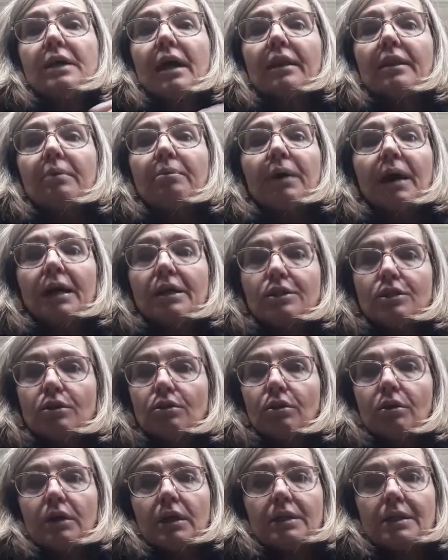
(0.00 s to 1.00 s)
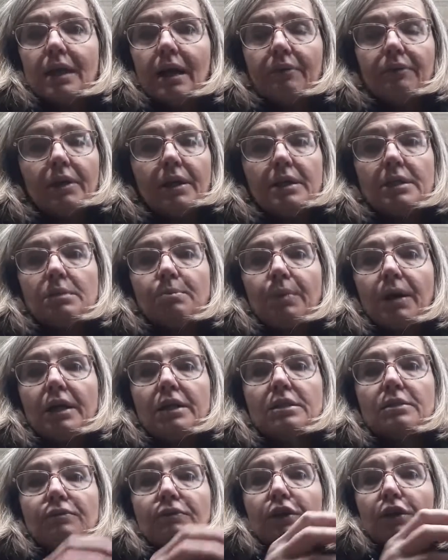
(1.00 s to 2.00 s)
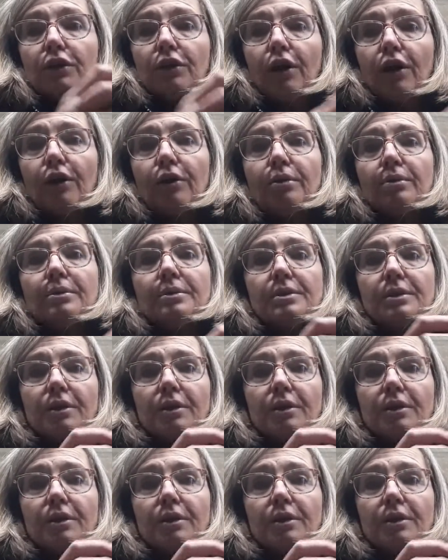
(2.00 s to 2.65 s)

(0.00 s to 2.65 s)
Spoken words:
otherwise you're not going to have any space for the cones,